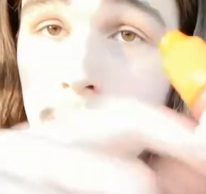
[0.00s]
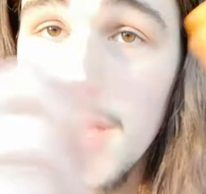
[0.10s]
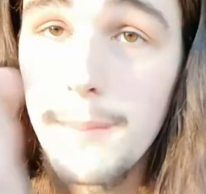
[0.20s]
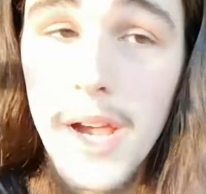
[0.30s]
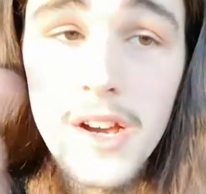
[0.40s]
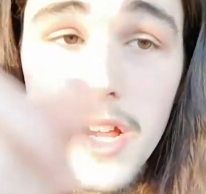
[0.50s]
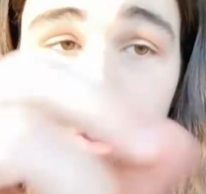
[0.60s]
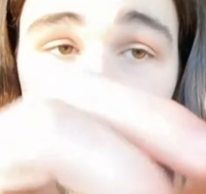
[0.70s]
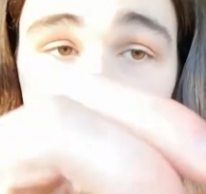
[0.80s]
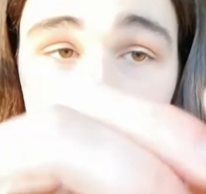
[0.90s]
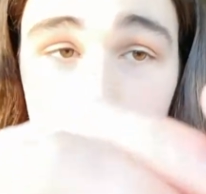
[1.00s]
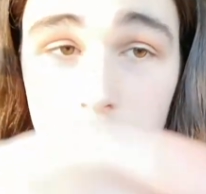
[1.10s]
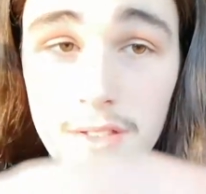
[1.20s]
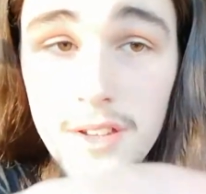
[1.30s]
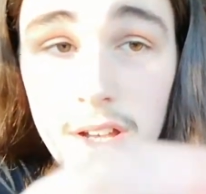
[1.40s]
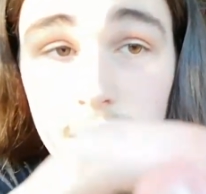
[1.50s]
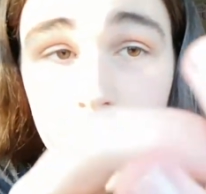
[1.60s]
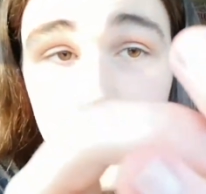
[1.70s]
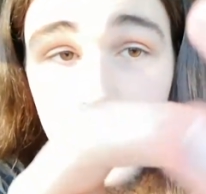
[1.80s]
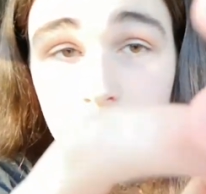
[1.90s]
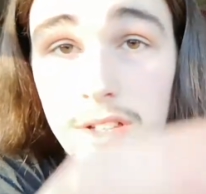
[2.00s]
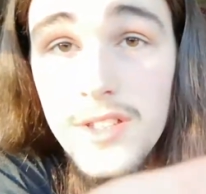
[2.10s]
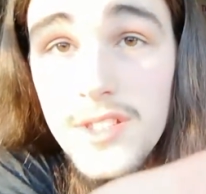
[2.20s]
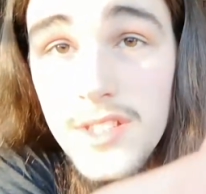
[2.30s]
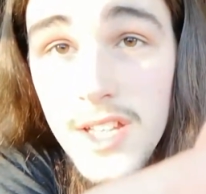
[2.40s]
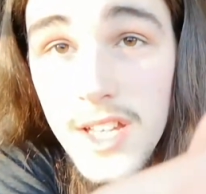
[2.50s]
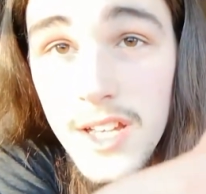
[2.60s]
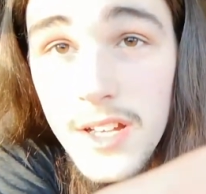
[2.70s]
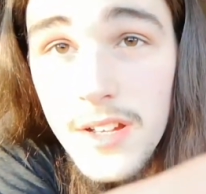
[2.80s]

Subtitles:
bearing lubricant. You can see